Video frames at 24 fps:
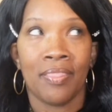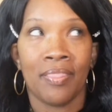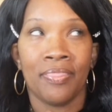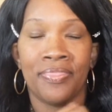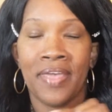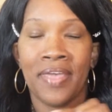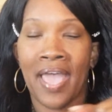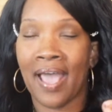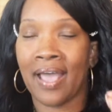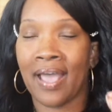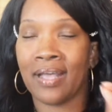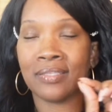
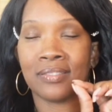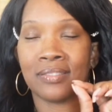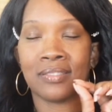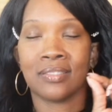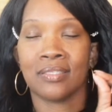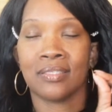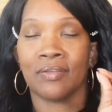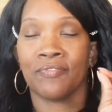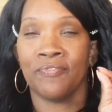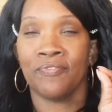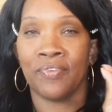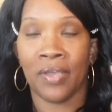That's
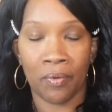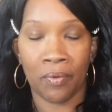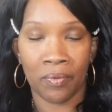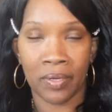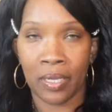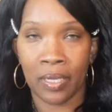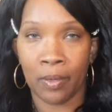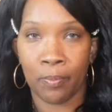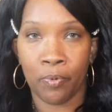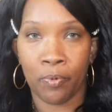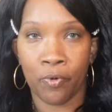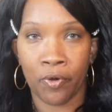very
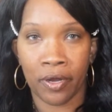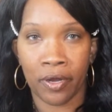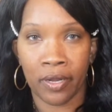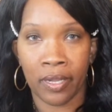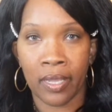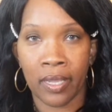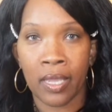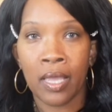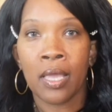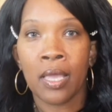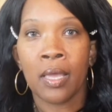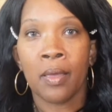important
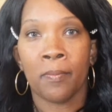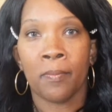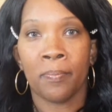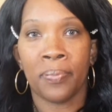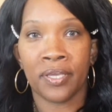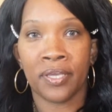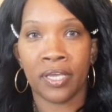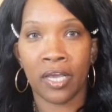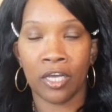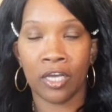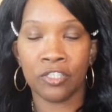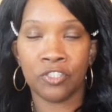
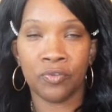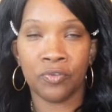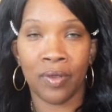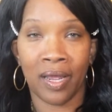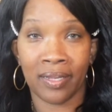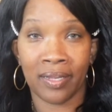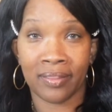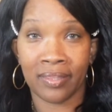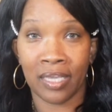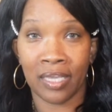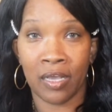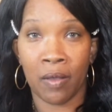because you got to
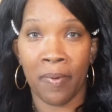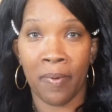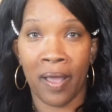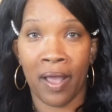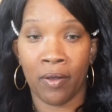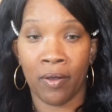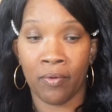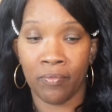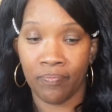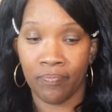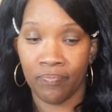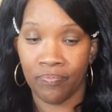think
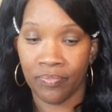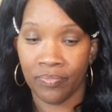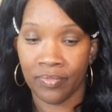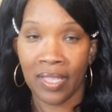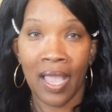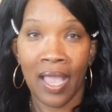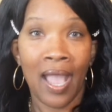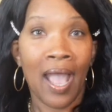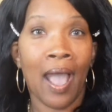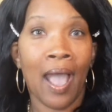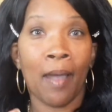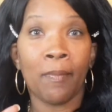about
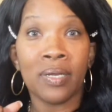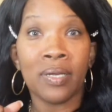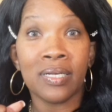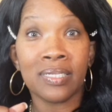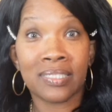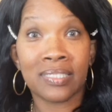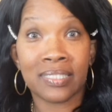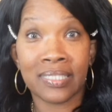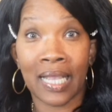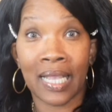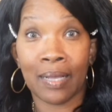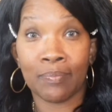how many
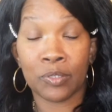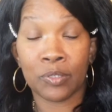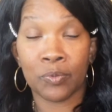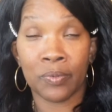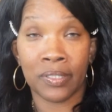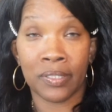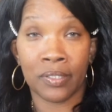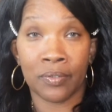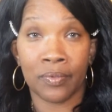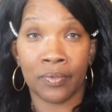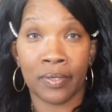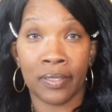stamps are we
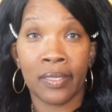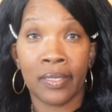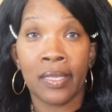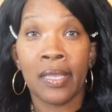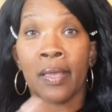doing?